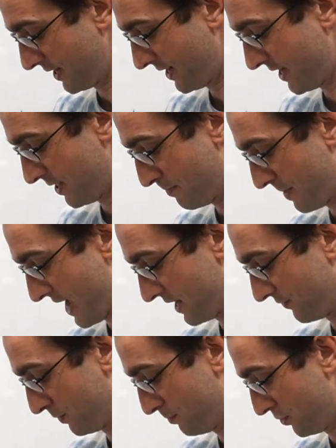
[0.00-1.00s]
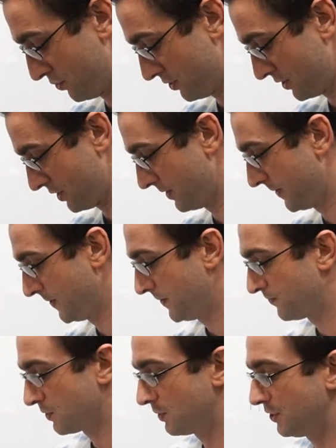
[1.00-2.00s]
at the back of the book,
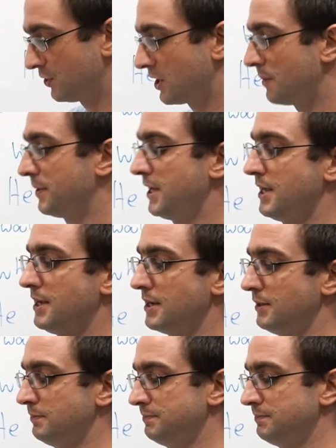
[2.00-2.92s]
when you come here,